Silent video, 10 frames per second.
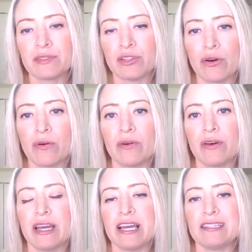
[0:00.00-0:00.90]
So
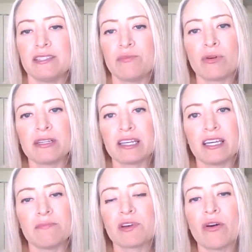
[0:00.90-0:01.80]
it's important to
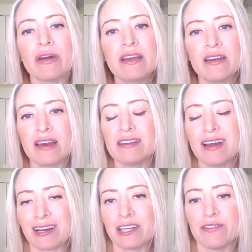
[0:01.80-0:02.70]
keep going and
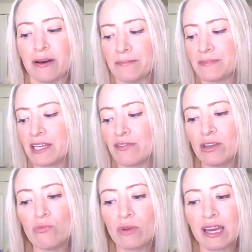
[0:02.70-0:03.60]
not give up,
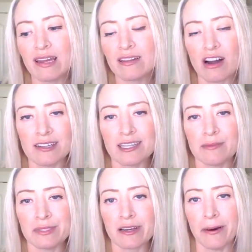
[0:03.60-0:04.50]
even when the hard
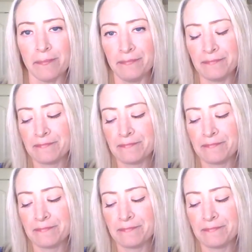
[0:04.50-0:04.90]
times come.